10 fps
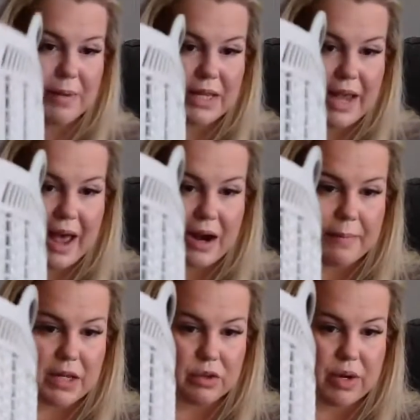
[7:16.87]
I mean, they had
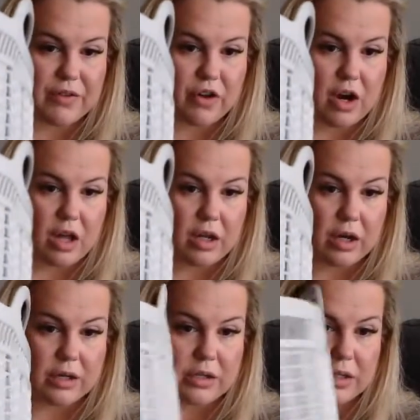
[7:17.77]
them in three different
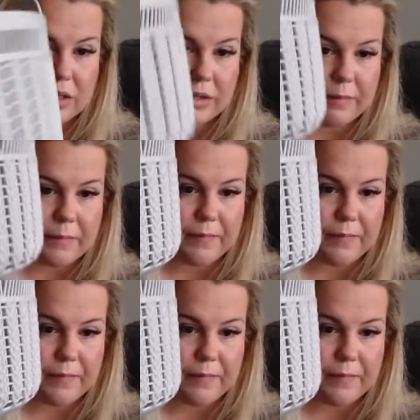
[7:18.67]
colors.